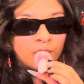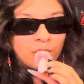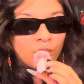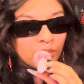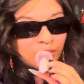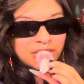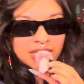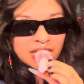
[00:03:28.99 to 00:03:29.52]

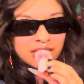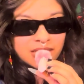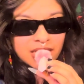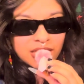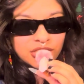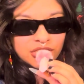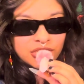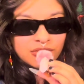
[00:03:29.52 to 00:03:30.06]
more
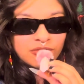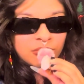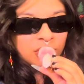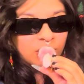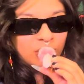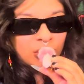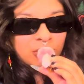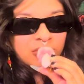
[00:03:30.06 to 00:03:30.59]
retaliation from the
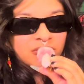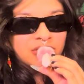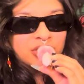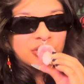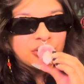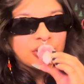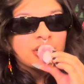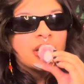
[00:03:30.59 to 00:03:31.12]
Department of
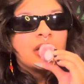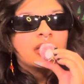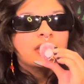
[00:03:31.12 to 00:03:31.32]
Interior